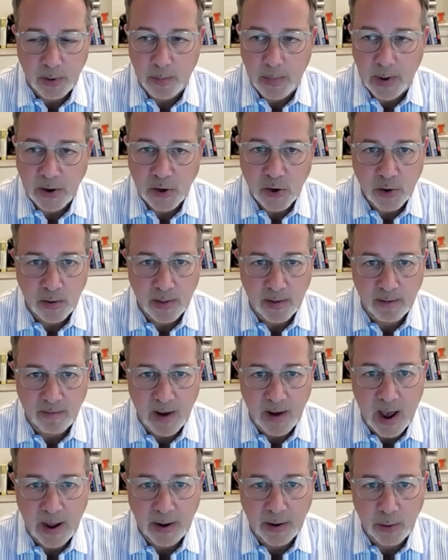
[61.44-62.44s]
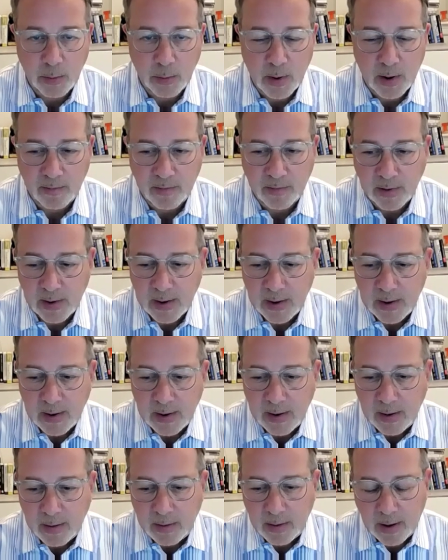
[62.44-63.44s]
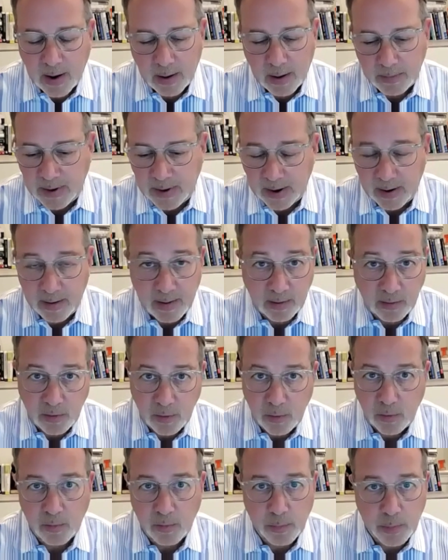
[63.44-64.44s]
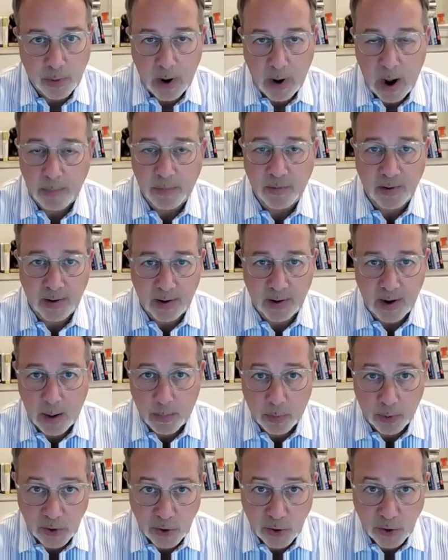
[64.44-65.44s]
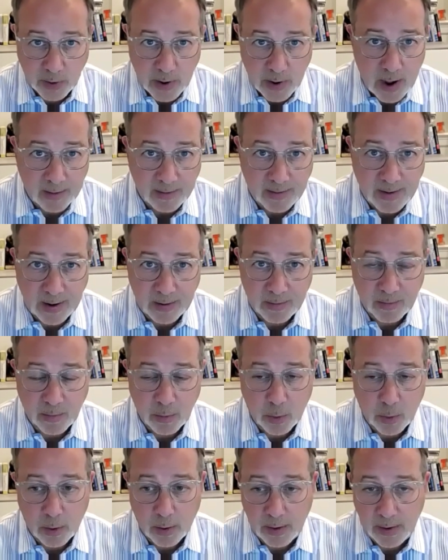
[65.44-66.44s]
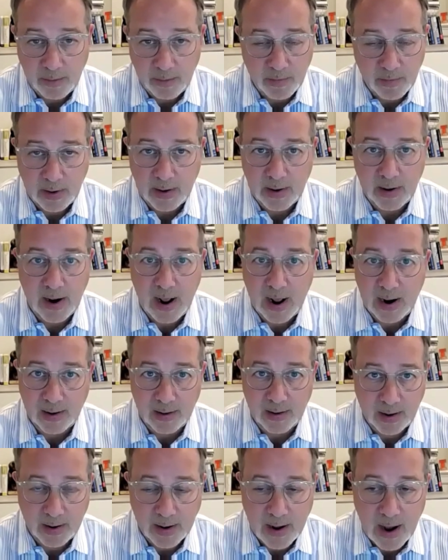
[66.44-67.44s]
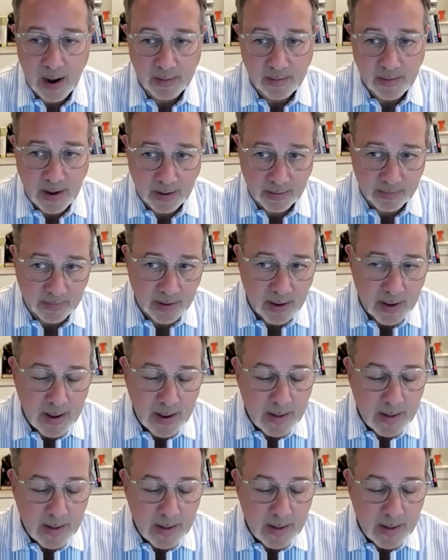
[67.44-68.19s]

don't measure the value of data that's used perhaps in an operational context or even in an analytic context.